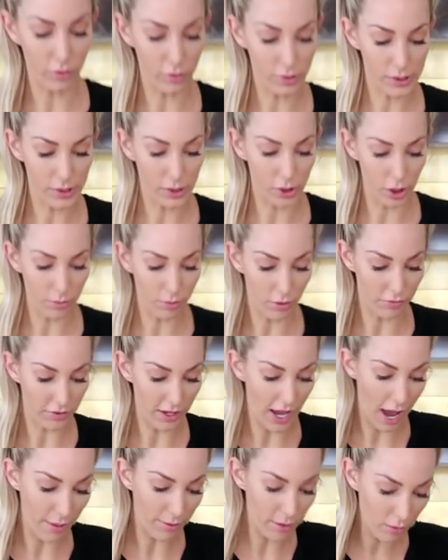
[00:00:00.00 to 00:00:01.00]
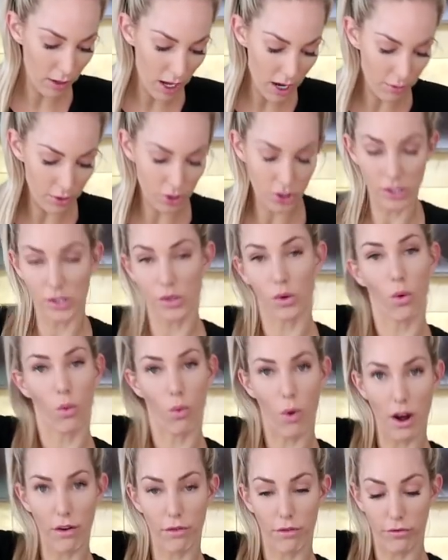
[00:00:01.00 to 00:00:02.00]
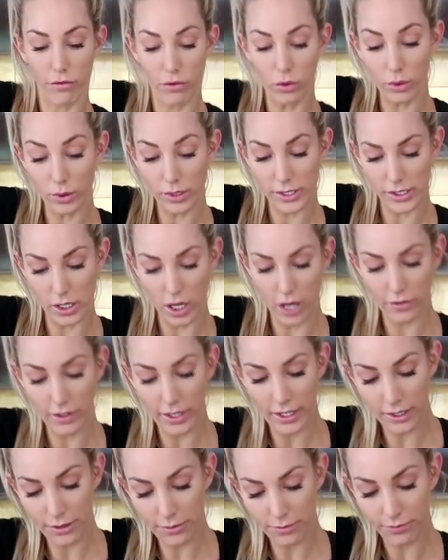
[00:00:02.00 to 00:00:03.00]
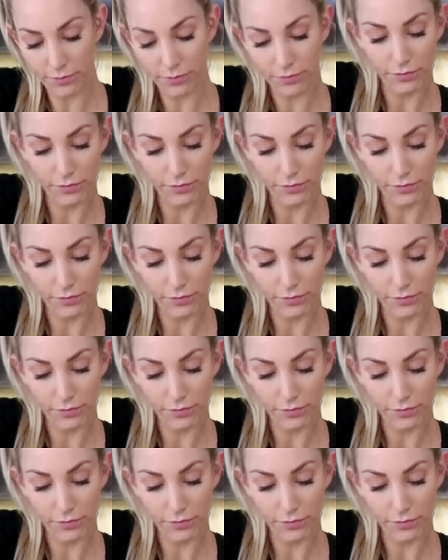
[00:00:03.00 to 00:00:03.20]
full scoop of the Happy Way, which is 1 full serving.